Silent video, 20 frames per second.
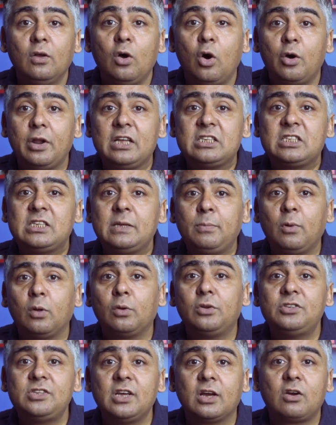or accept or
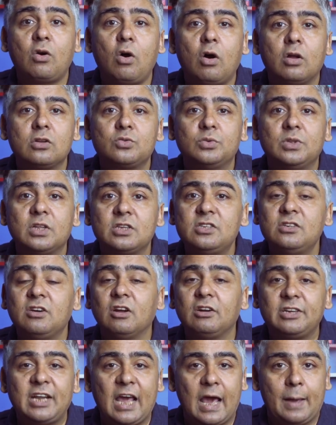reject calls with a
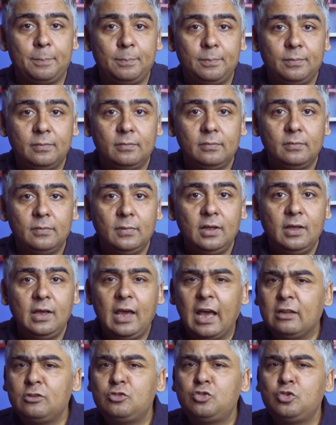single tap,
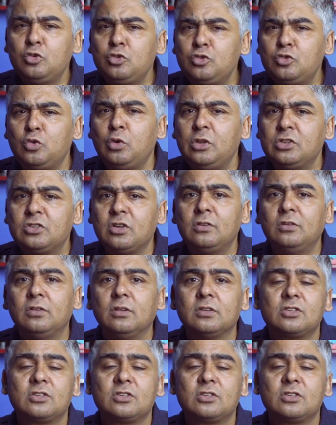and choose to listen to the